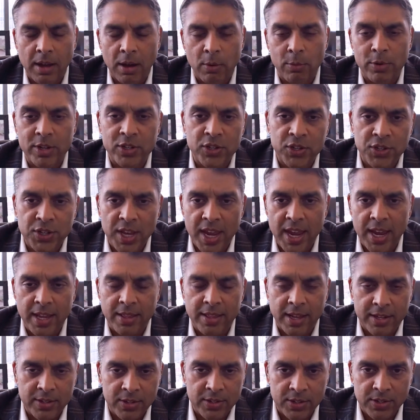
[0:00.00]

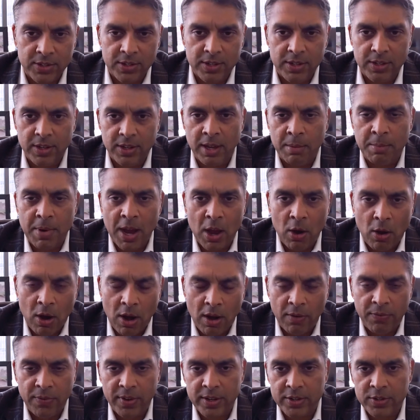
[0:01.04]
receipt that's in my
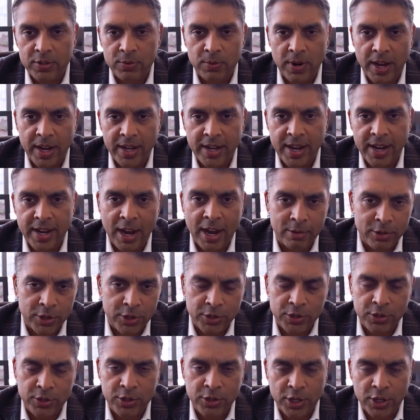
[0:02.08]
office right now,
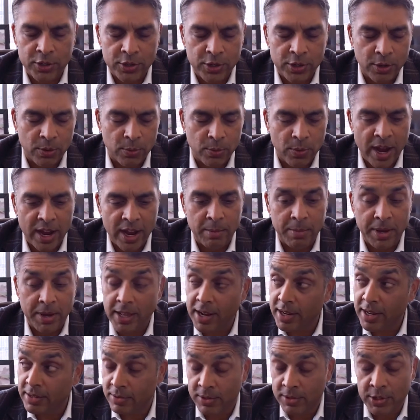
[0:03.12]
just to the right of me,
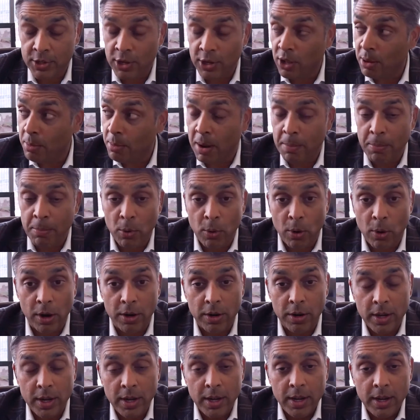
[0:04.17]
that's still on my
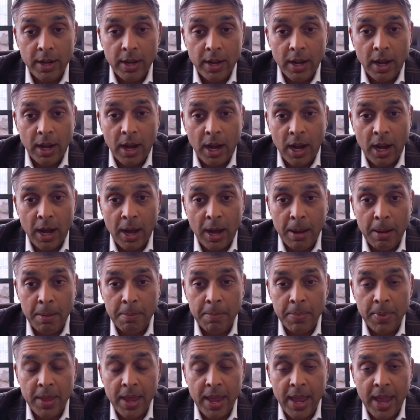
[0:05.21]
board.
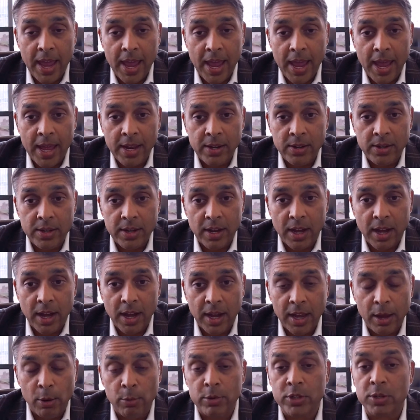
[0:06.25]
And
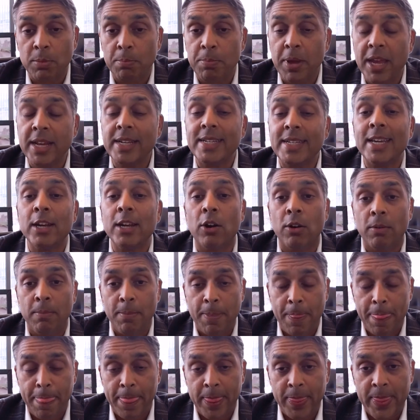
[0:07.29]
it was a big dinner
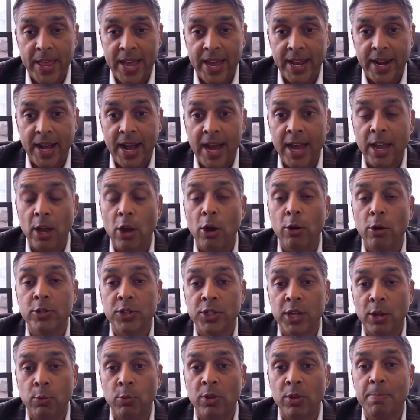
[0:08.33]
that I
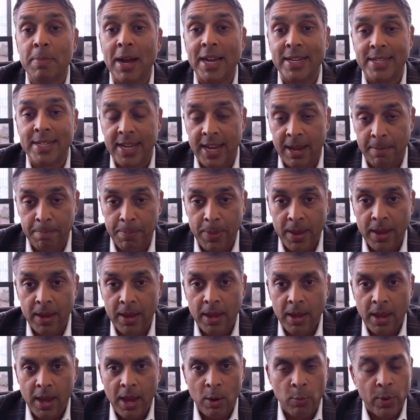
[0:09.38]
hosted with my team.
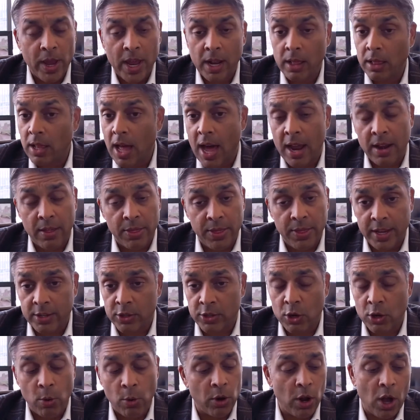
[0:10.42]
And we had a lot of
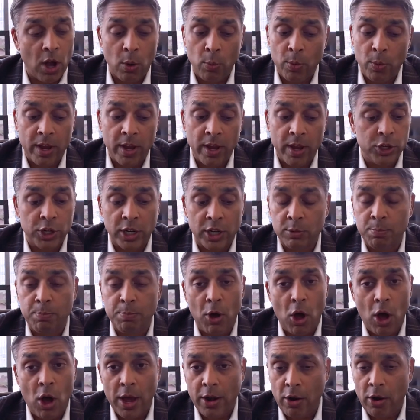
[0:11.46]
things going on. We had just
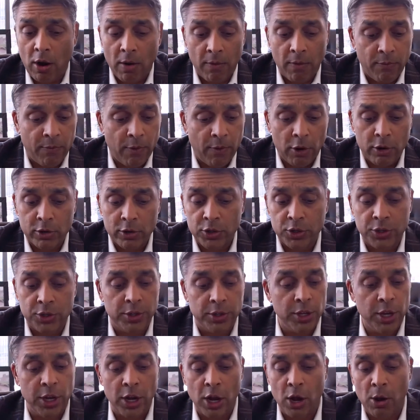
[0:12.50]
bought our
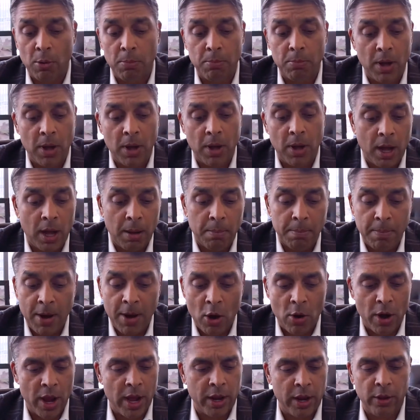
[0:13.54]
first,
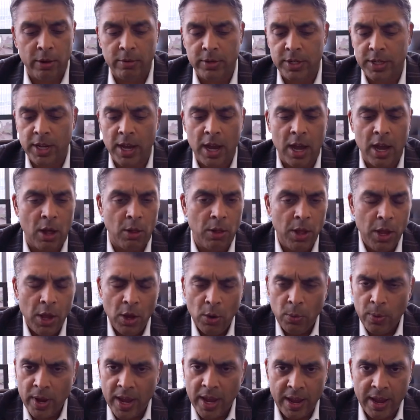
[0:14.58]
Marriott hotel.
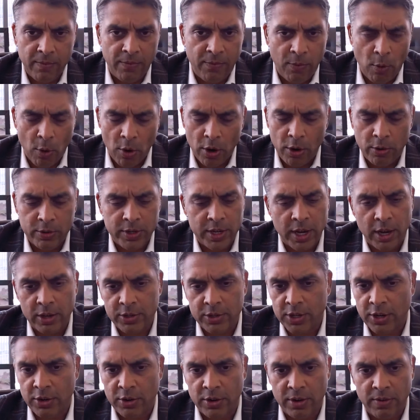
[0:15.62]
We had 4
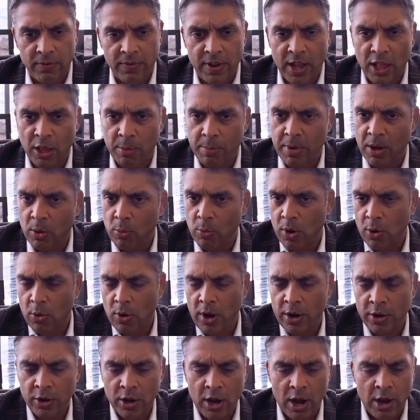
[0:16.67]
hotels under development. We were
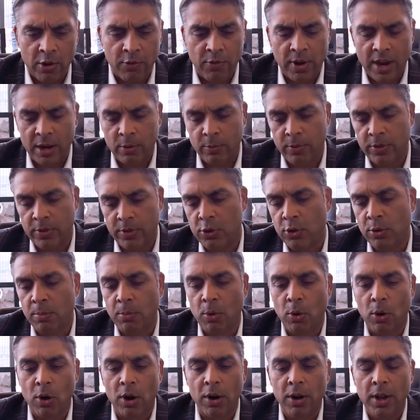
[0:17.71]
under contract with 2
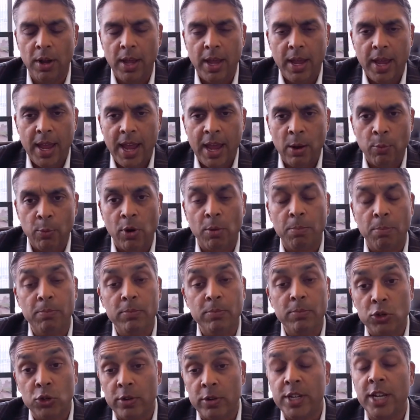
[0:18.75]
more. And we're
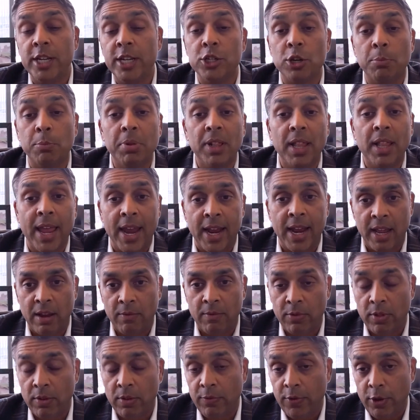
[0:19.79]
strategic planning
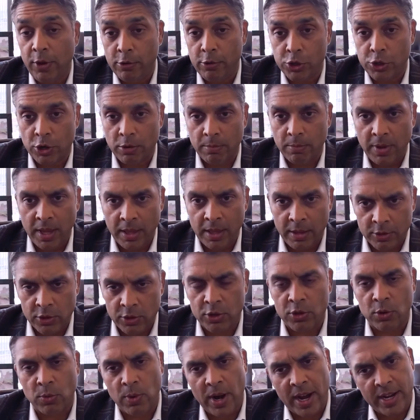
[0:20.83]
for the future. And this
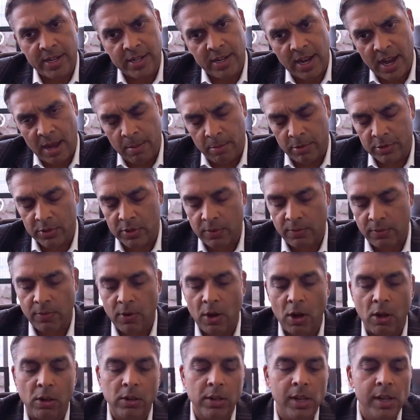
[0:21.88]
was the right time. It was the
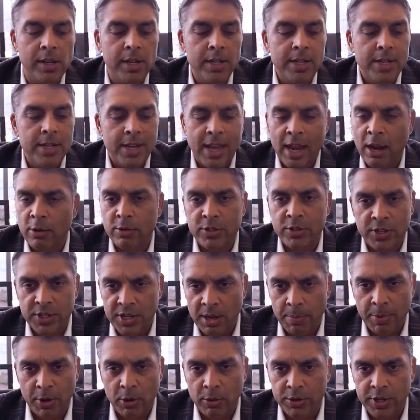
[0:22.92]
fall. And it was a
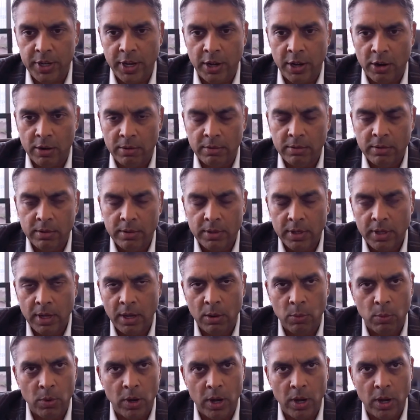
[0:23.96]
typical dinner.
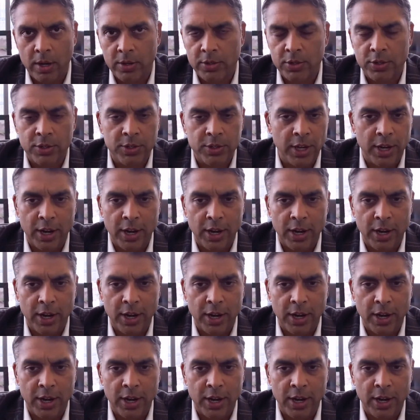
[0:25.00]
It was,